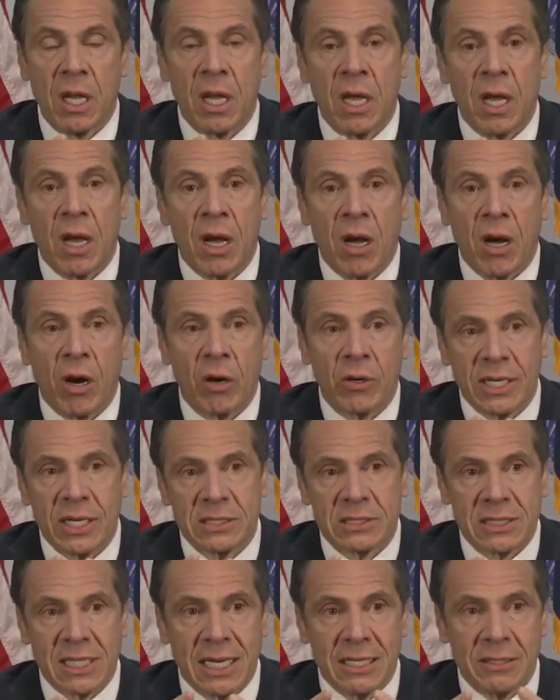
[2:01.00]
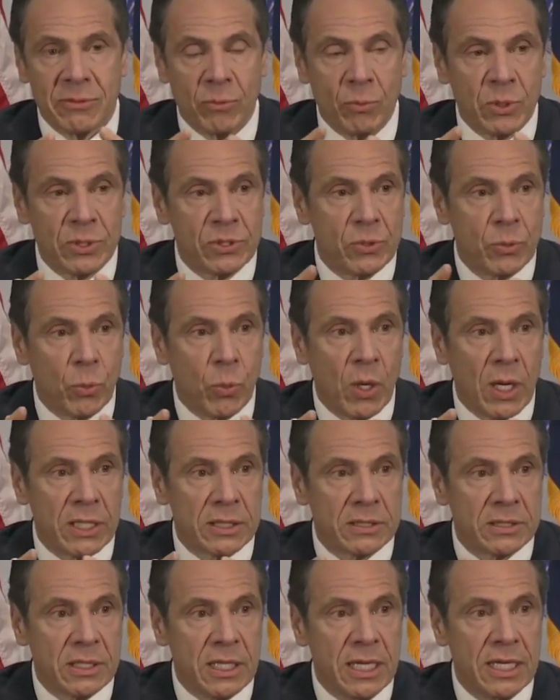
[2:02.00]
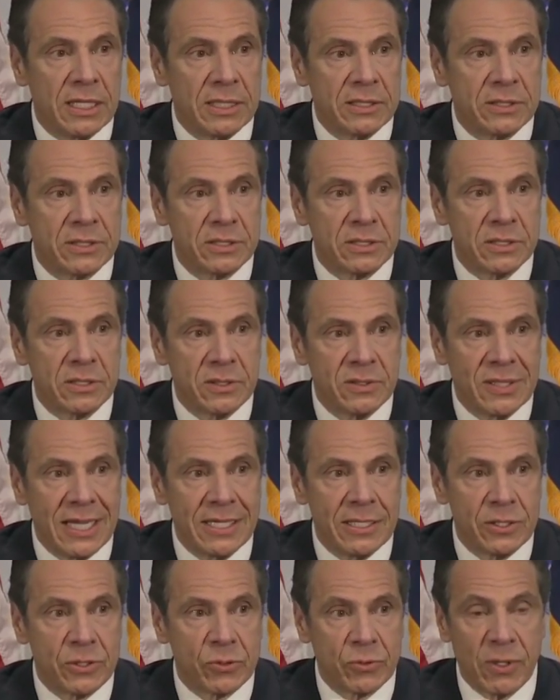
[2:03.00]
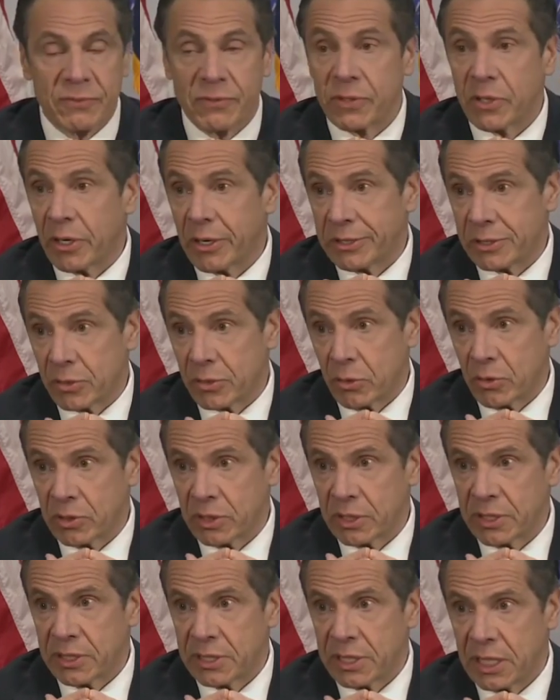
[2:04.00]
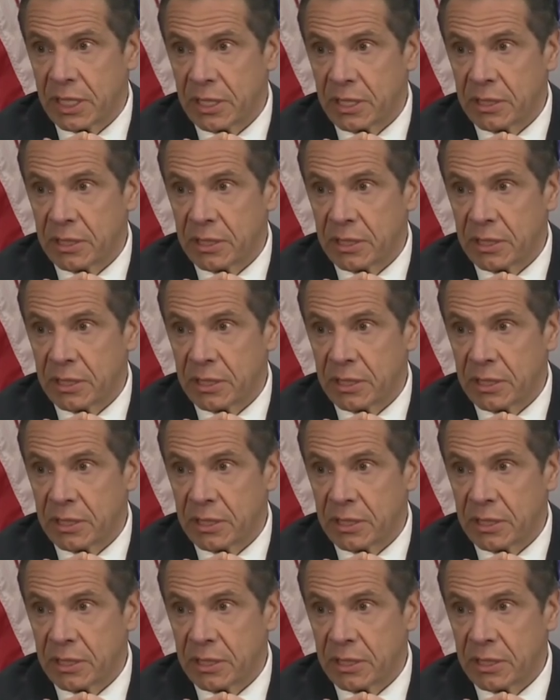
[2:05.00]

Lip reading: Okay, it's not what you want. It's data driven. All right, so look at the data.